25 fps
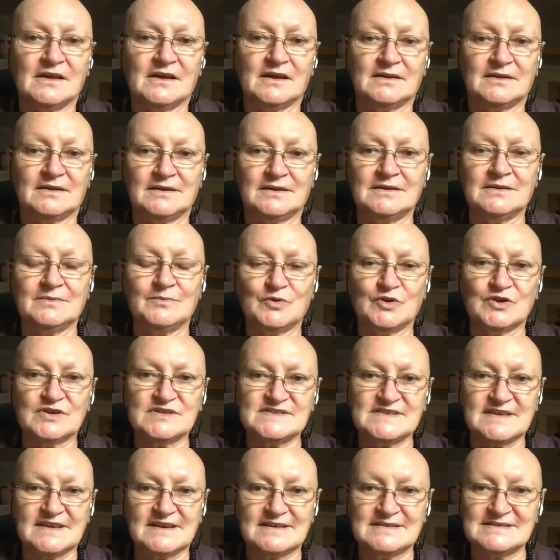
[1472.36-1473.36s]
And then the Buddha
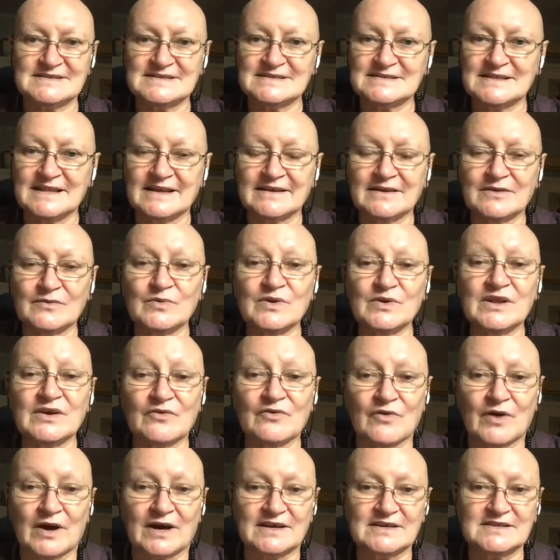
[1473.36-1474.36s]
said, it's like with a
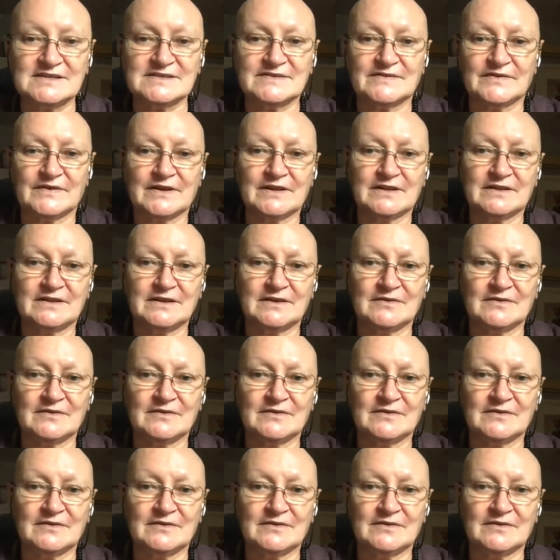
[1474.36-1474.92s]
rice field.